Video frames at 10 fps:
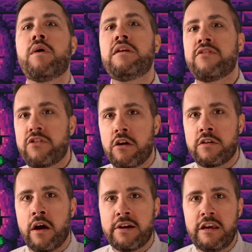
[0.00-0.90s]
When you start
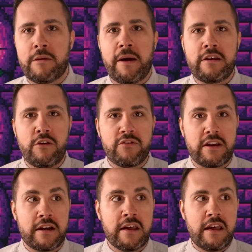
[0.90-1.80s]
talking about
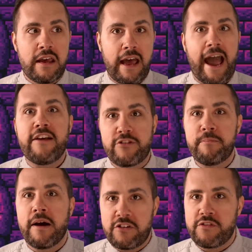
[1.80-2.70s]
using as
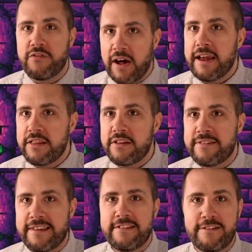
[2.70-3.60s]
much
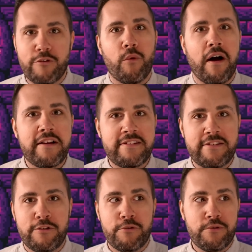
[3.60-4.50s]
violence as you want
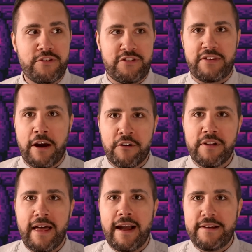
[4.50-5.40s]
to
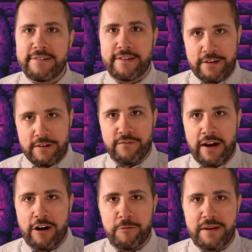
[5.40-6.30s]
sterilize an
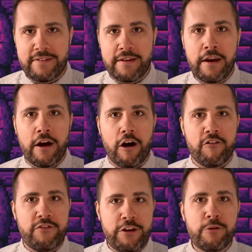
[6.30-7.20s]
environment
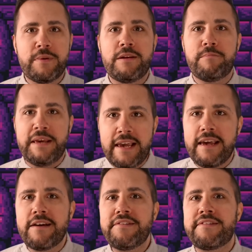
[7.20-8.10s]
of human
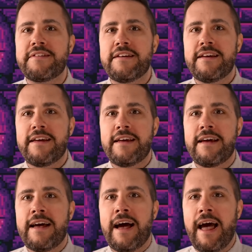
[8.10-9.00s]
beings,
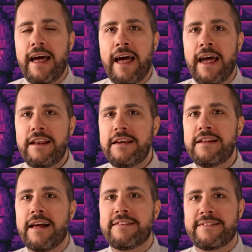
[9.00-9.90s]
how do you
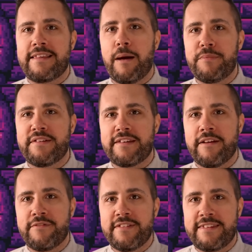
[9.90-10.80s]
not stop
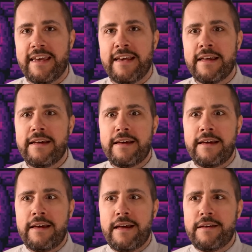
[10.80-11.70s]
yourself and say,
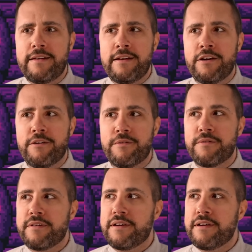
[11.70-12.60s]
maybe
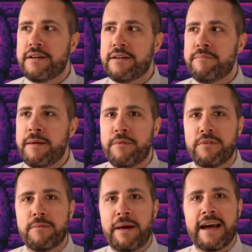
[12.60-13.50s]

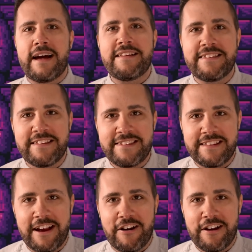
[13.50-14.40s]
we're the bad guys in this
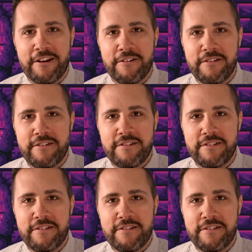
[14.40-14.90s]
scenario?